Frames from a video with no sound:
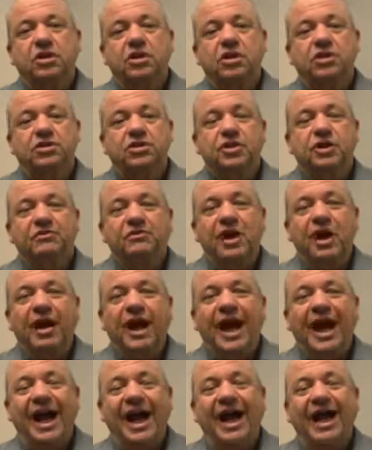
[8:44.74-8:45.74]
So the very
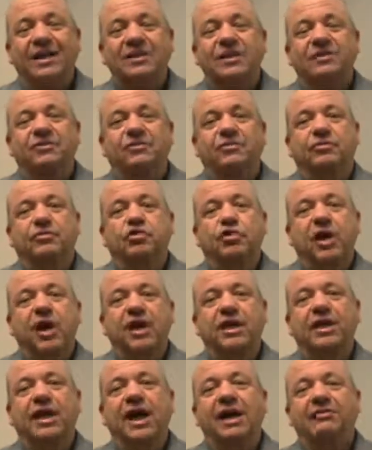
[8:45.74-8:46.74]
act of
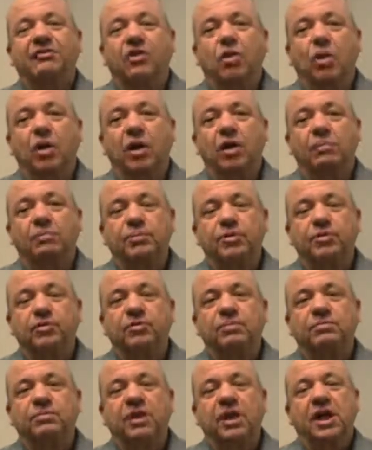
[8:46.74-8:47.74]
trying to have an oil
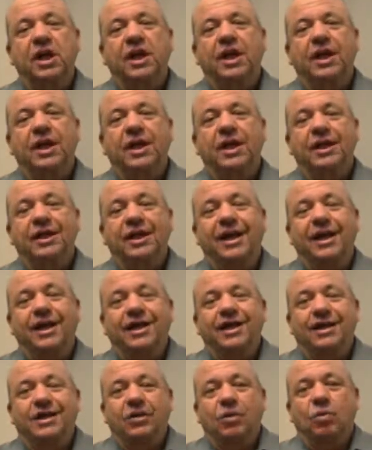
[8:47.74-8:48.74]
boom in a
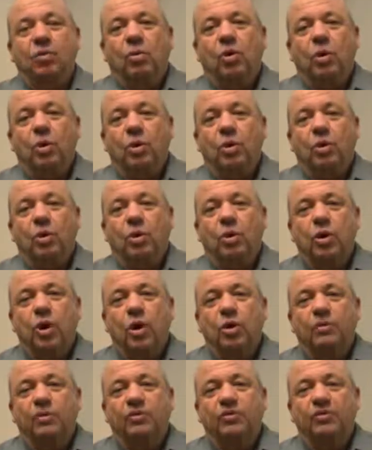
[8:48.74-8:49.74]

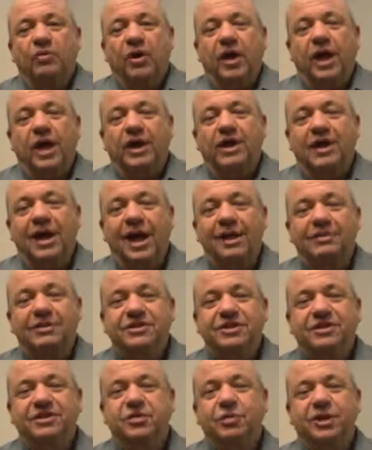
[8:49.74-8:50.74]
global economic
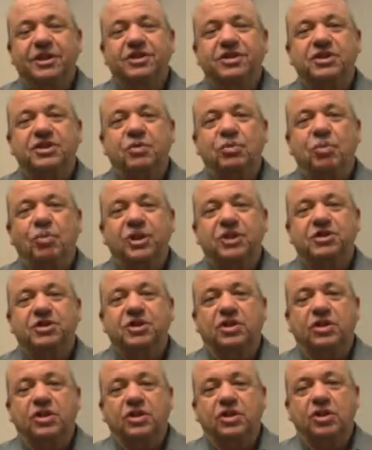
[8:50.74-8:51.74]
situation in
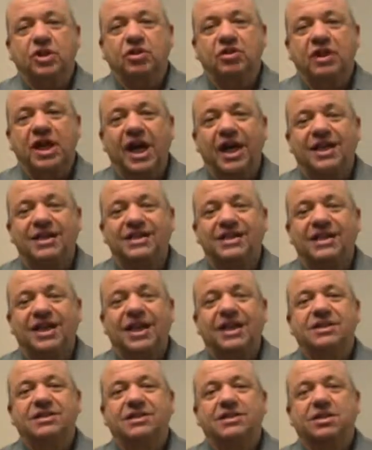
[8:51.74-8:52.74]
which the United
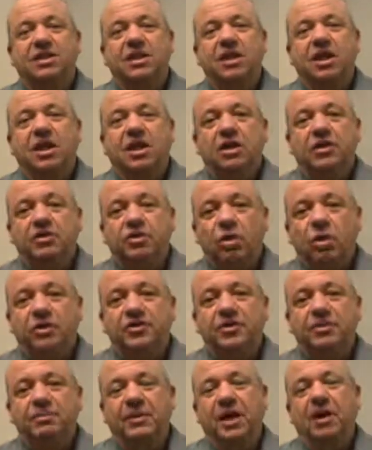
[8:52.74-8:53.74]
States, North
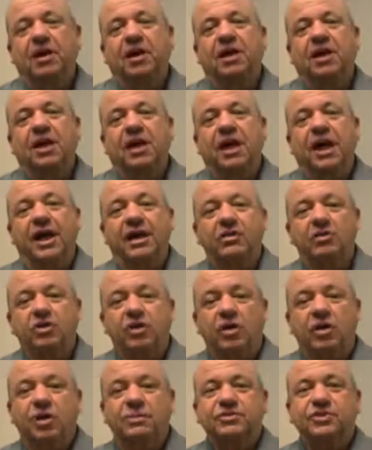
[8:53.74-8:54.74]
America, and
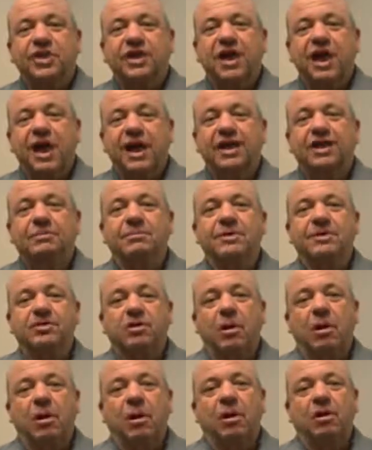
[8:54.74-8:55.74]
Europe's economies
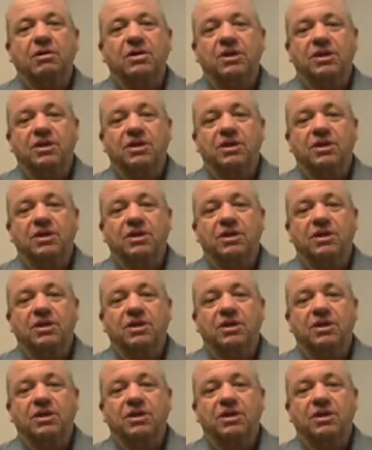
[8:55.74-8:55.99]
are